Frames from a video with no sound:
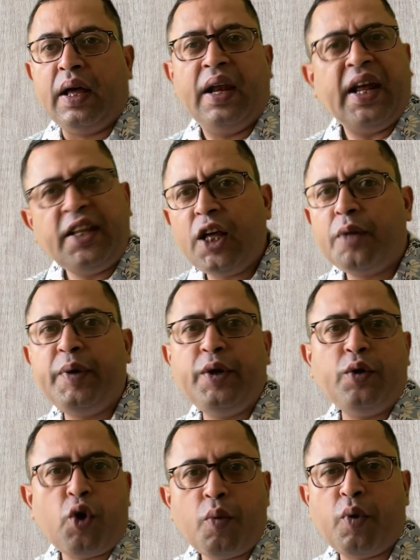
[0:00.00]
Let there be
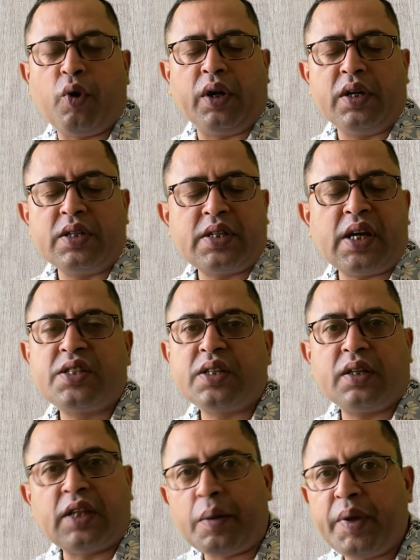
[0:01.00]
no more such
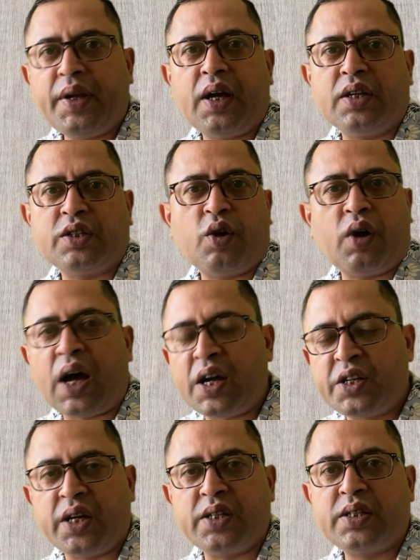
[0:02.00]
tamannas or
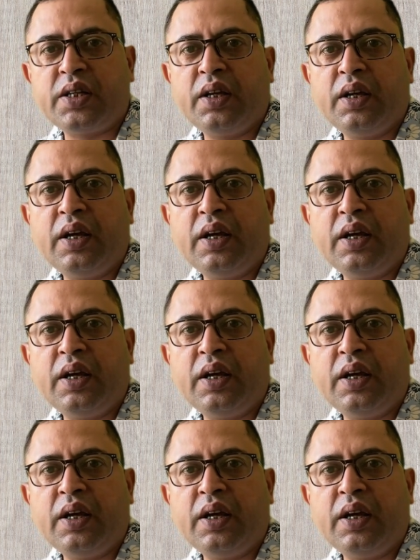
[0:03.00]
ashas.